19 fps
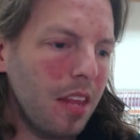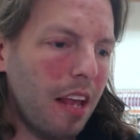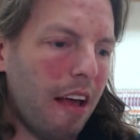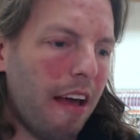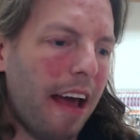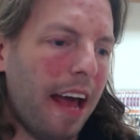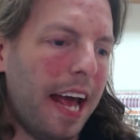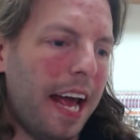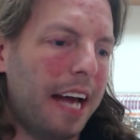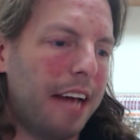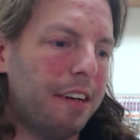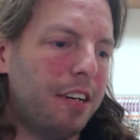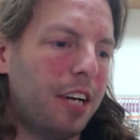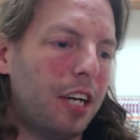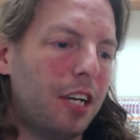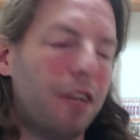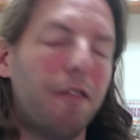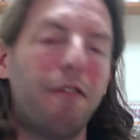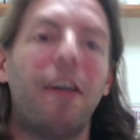
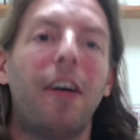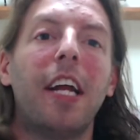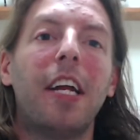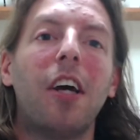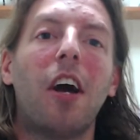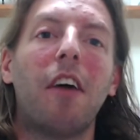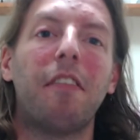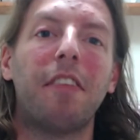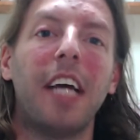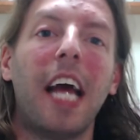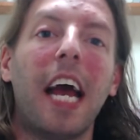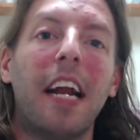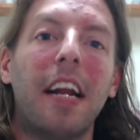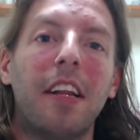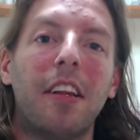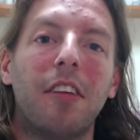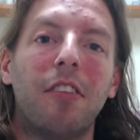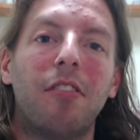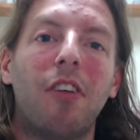you're fading off the end
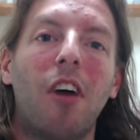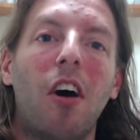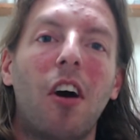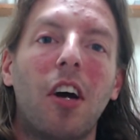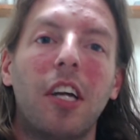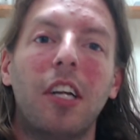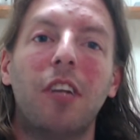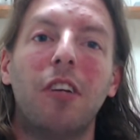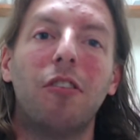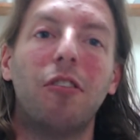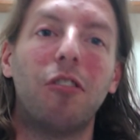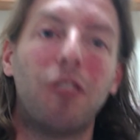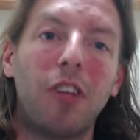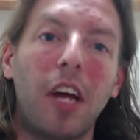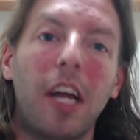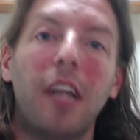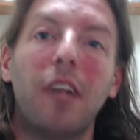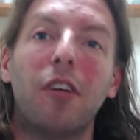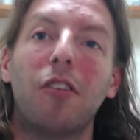of the song, and you
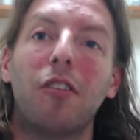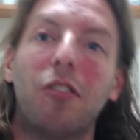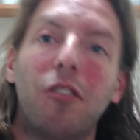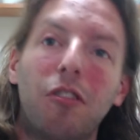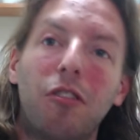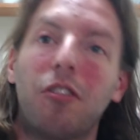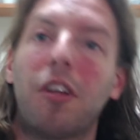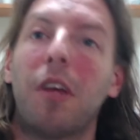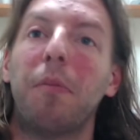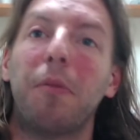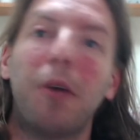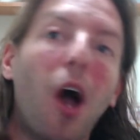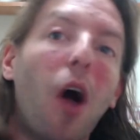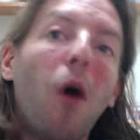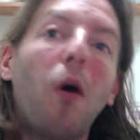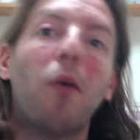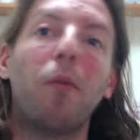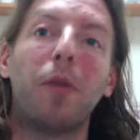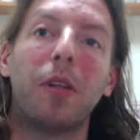just keep
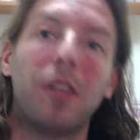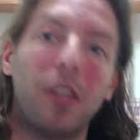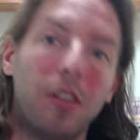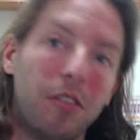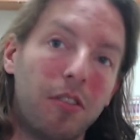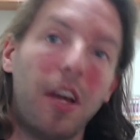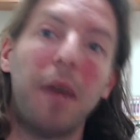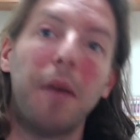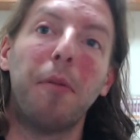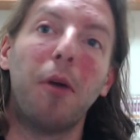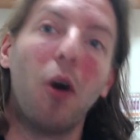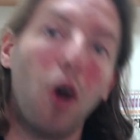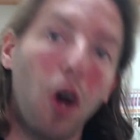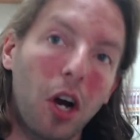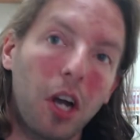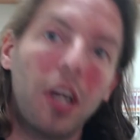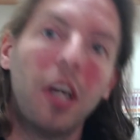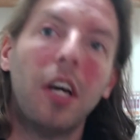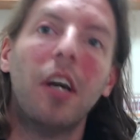going with the same
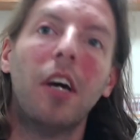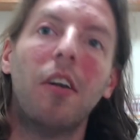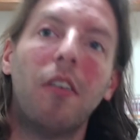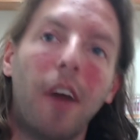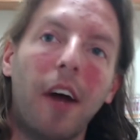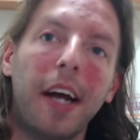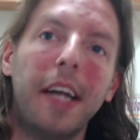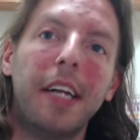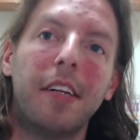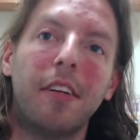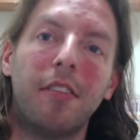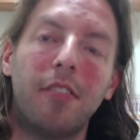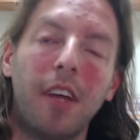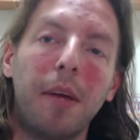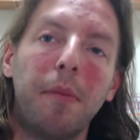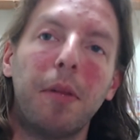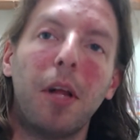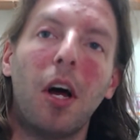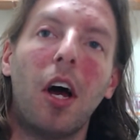hook, right, and the
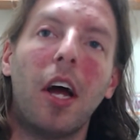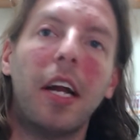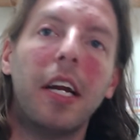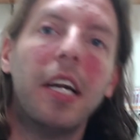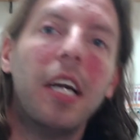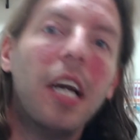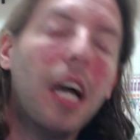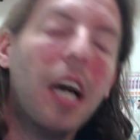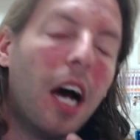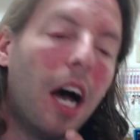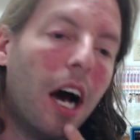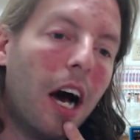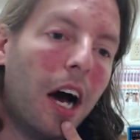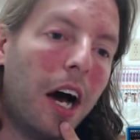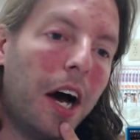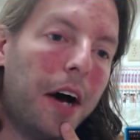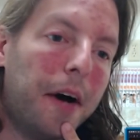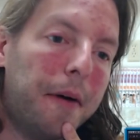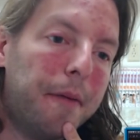same line.
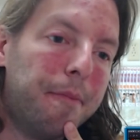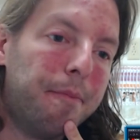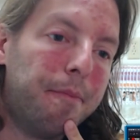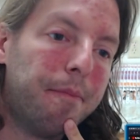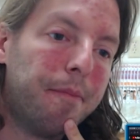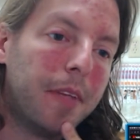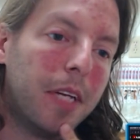And